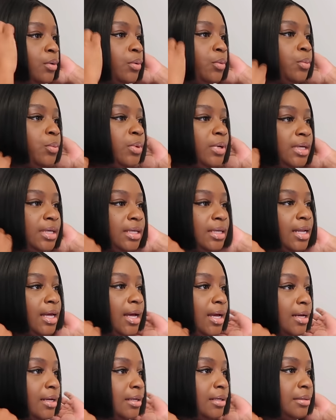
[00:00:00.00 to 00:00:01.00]

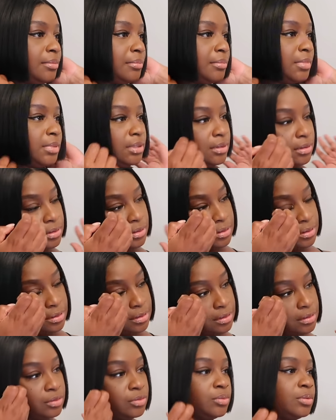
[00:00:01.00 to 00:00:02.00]
when I'm
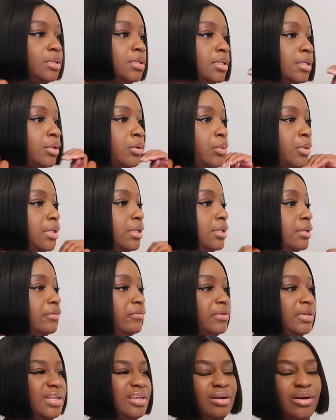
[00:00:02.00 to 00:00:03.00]
doing the quick
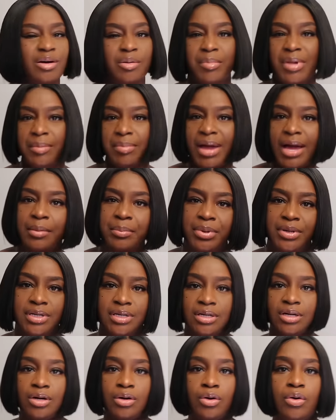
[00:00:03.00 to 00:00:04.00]
little video. Or maybe I'll put
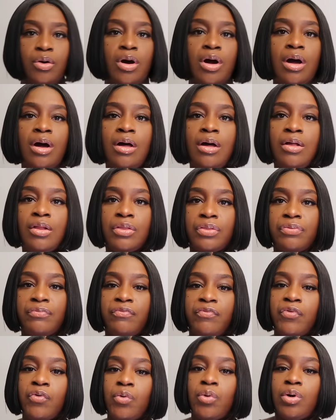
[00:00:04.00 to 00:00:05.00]
it on
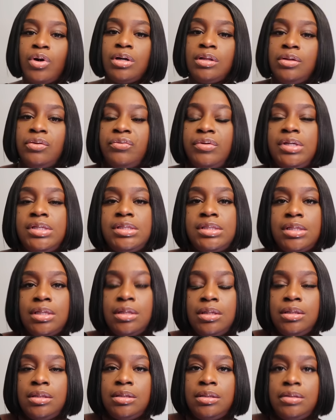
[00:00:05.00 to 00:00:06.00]
for the rest
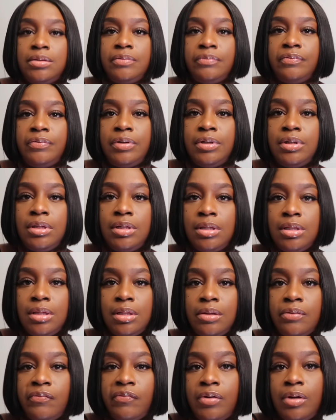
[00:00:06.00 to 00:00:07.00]
of
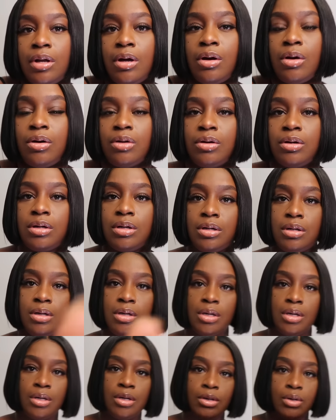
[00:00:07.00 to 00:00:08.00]
the vlog.
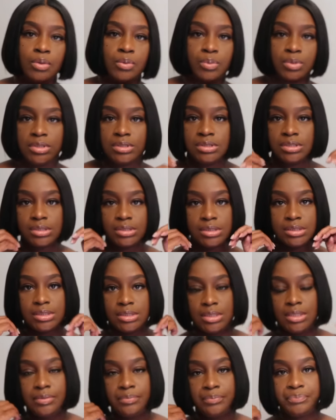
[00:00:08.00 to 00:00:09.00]
We'll just
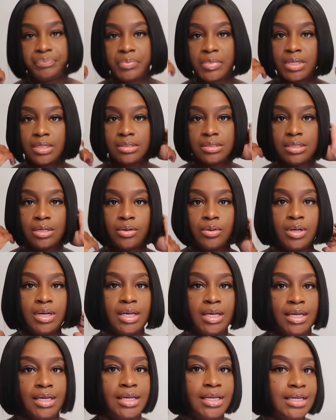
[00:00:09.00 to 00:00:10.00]
see. So
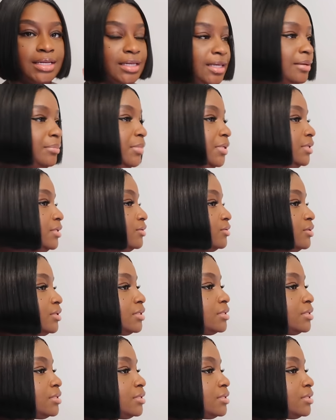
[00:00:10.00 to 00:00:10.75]
let me do